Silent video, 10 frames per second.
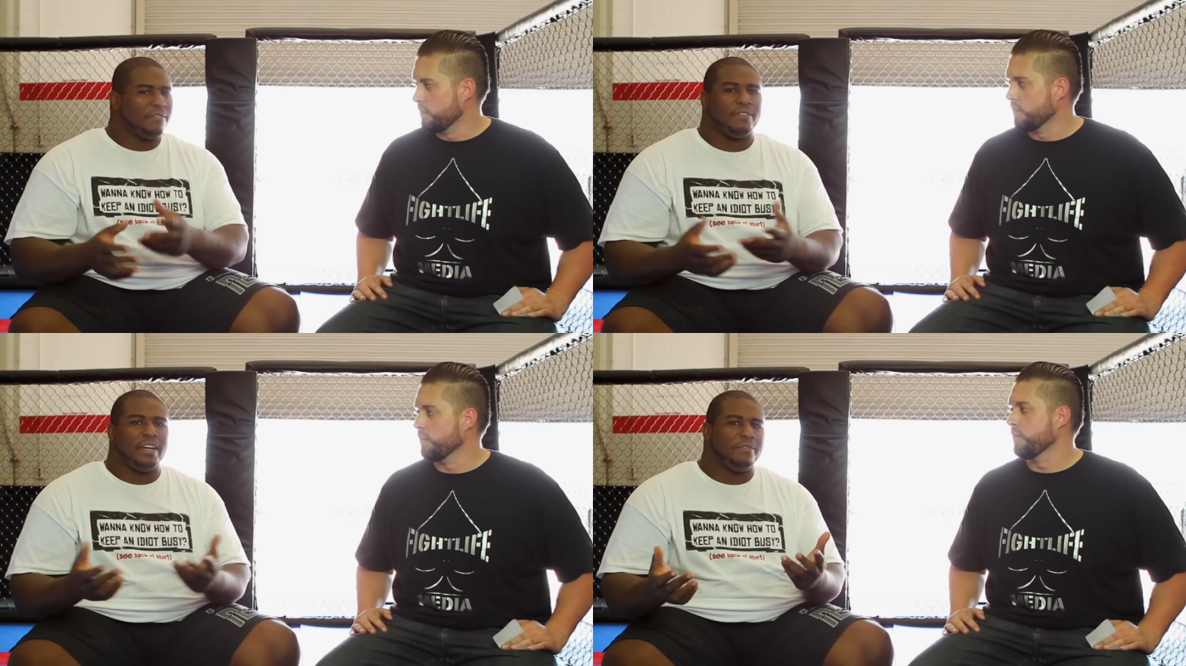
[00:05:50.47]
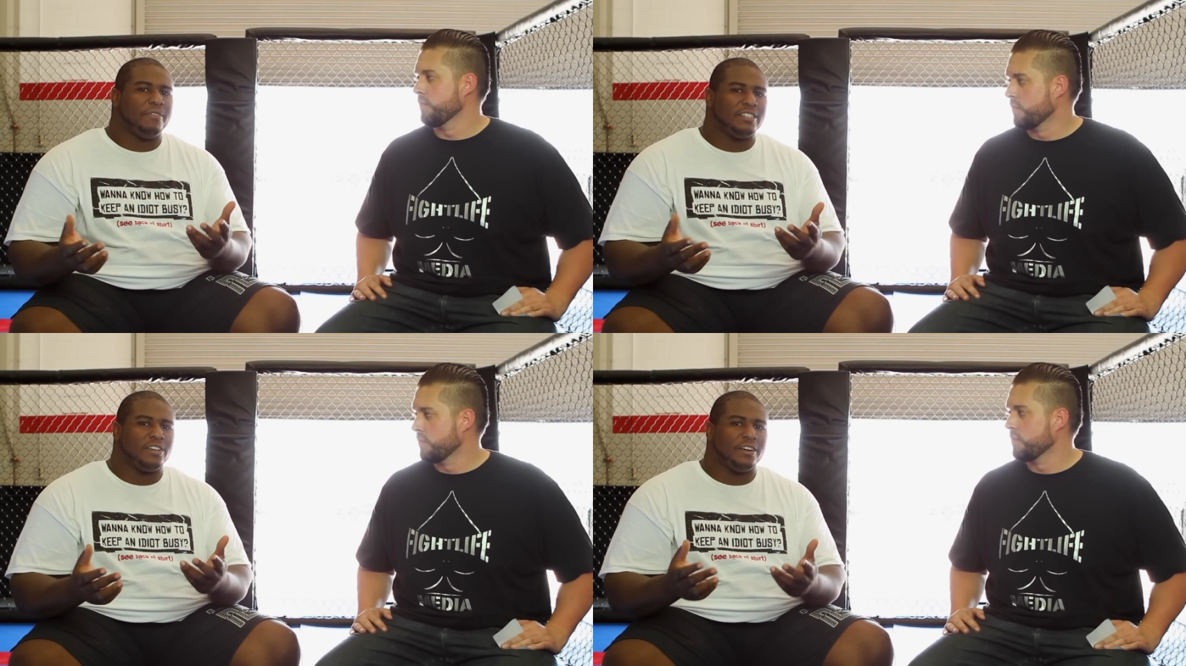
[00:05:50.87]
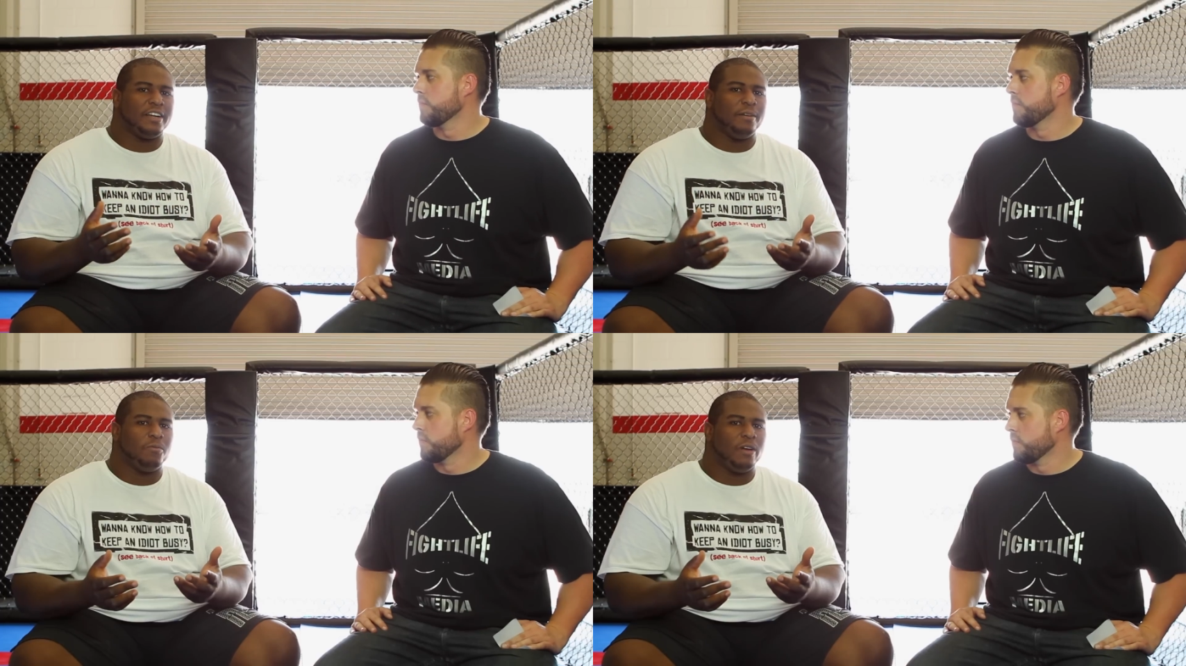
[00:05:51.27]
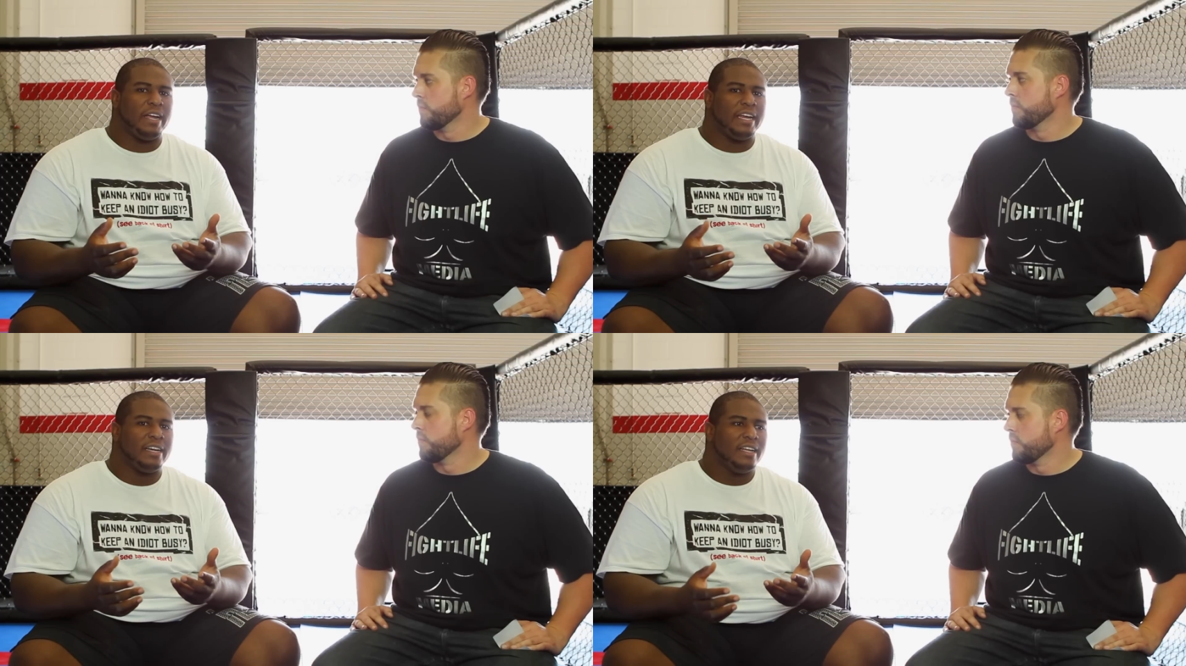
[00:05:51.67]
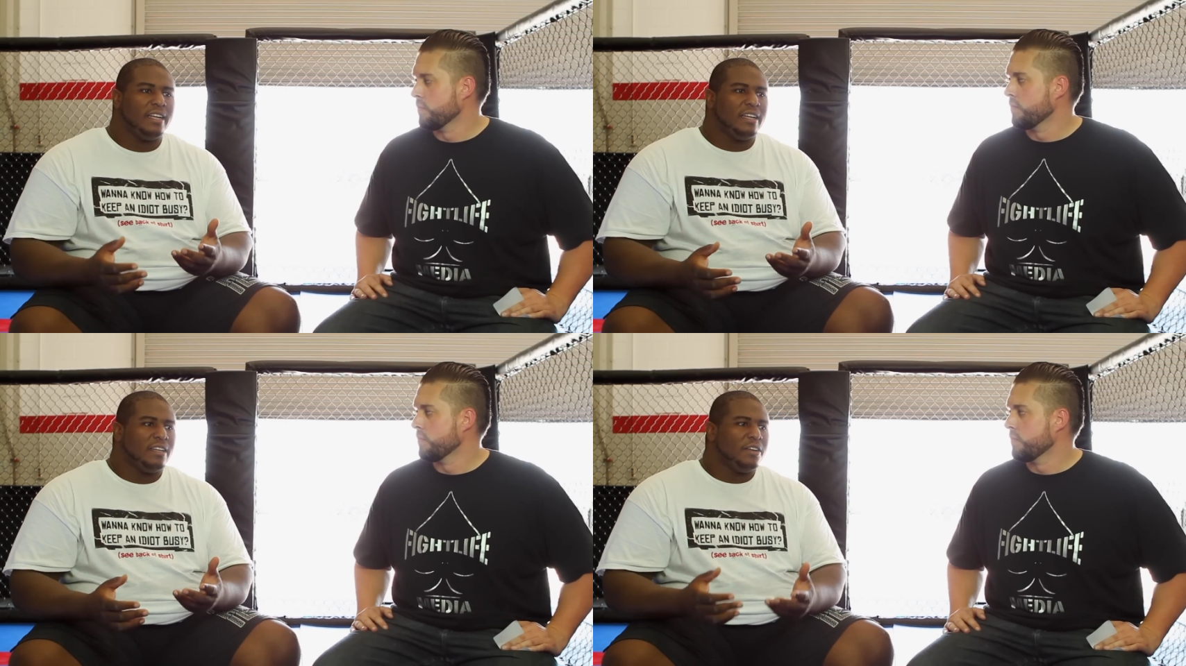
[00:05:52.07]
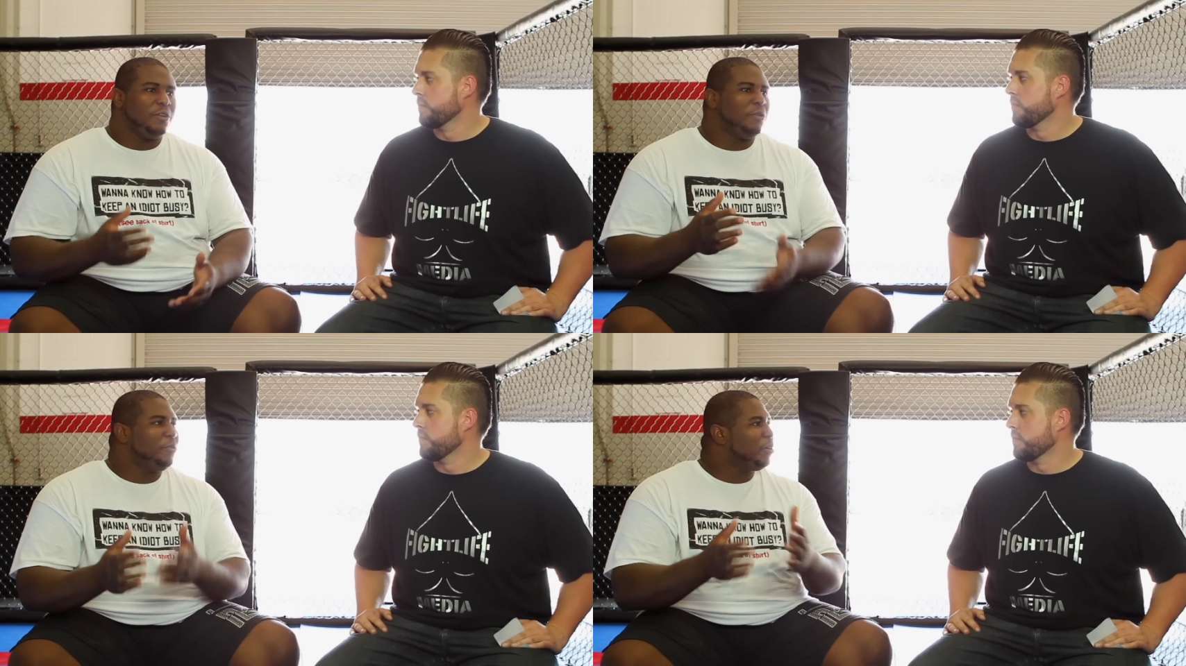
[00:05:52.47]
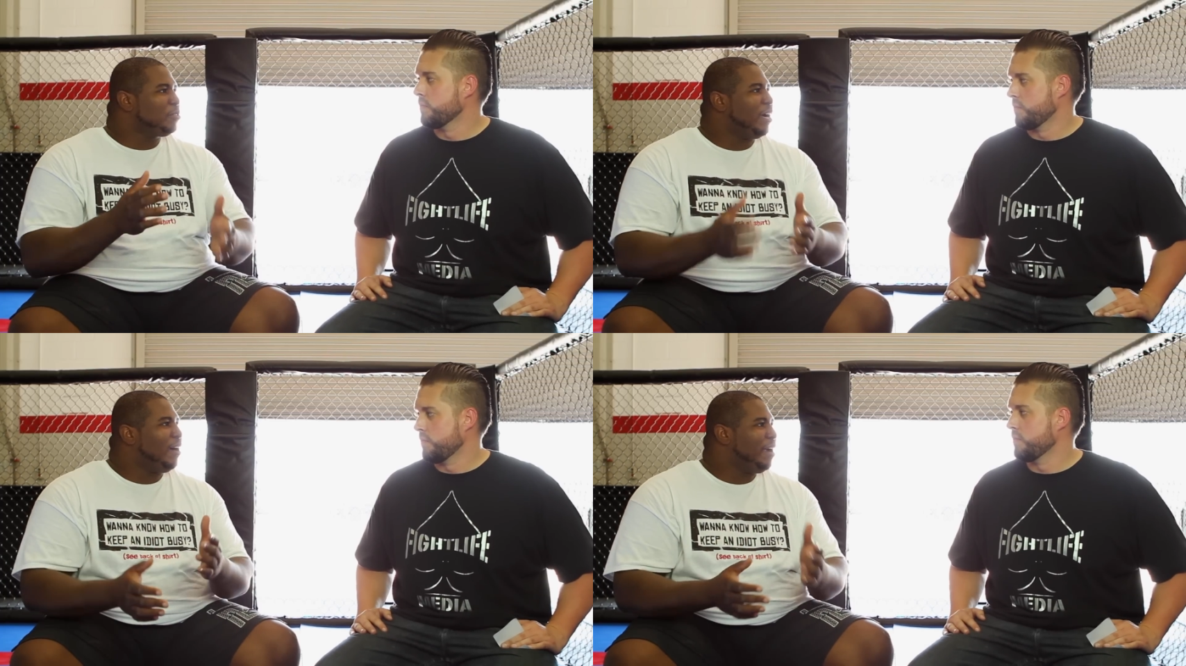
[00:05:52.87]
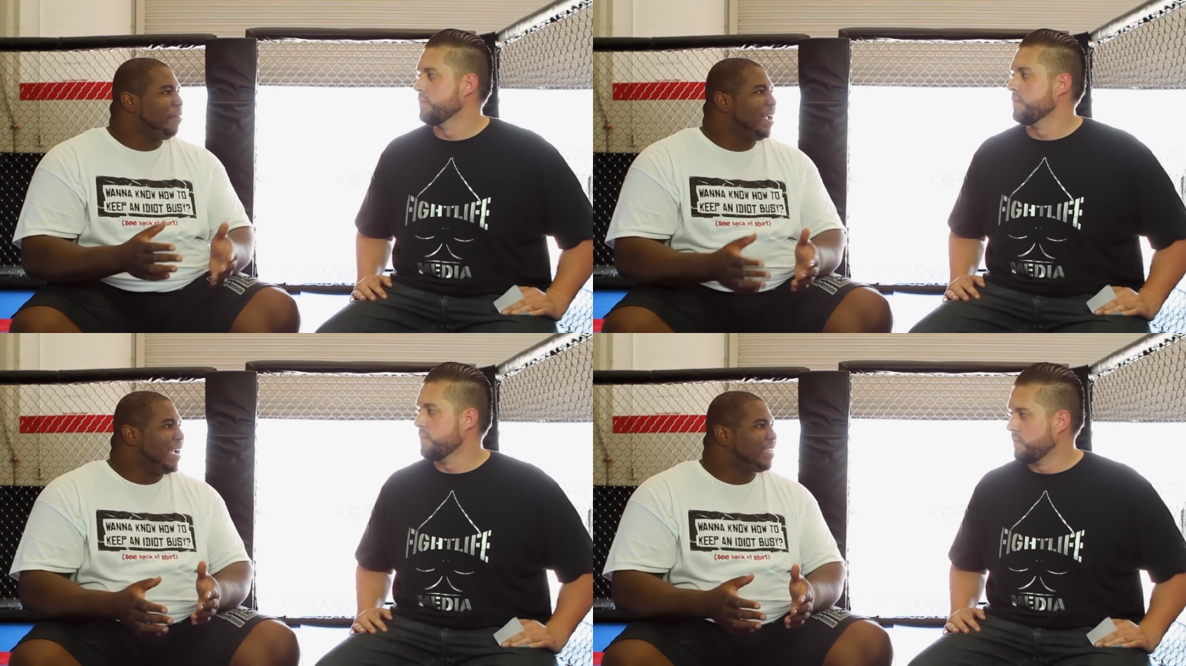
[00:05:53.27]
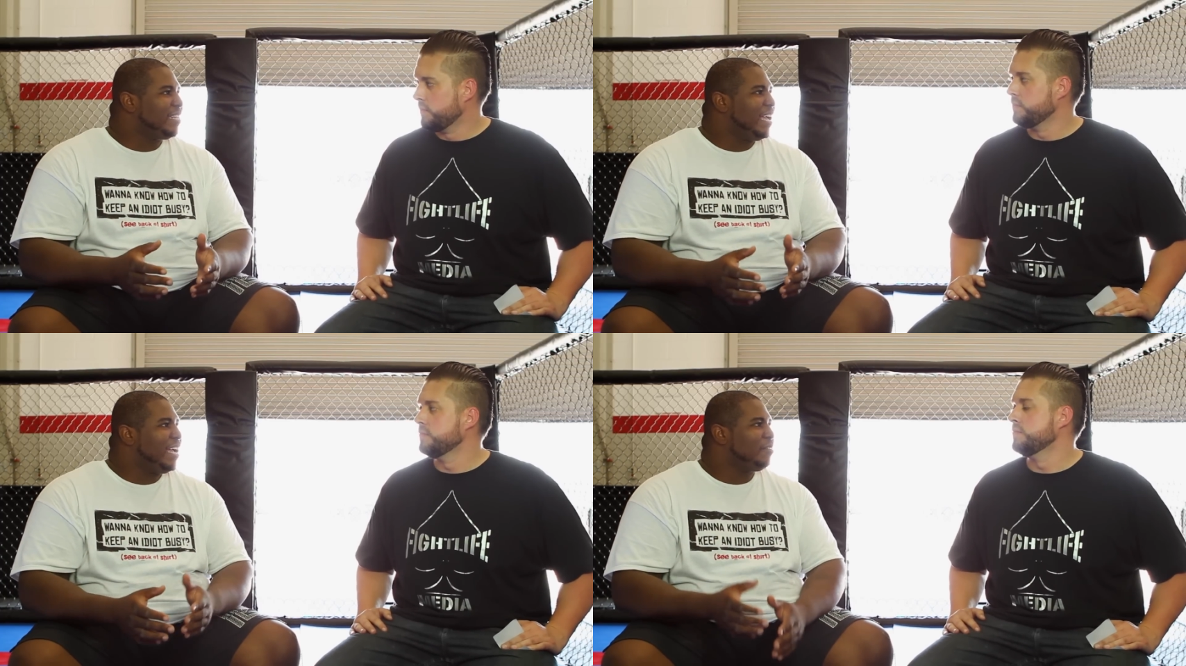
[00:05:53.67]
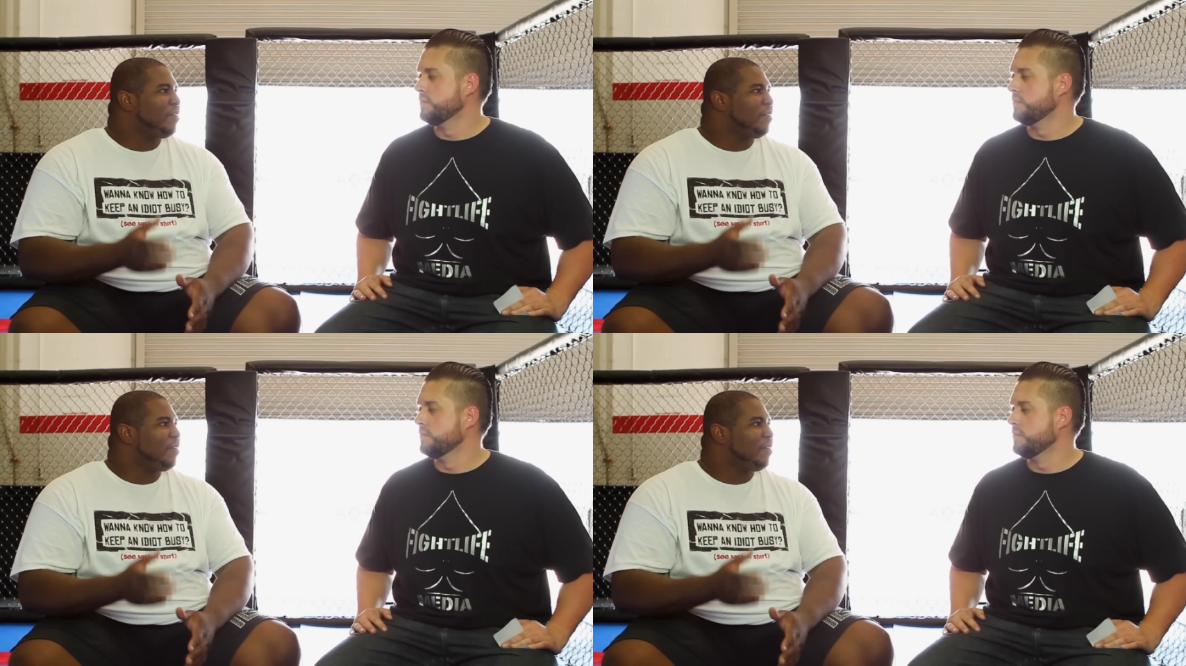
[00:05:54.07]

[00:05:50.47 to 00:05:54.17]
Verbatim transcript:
Speaker 1: If mm-hmm. I if I start cutting weight, who, who knows how I react to that?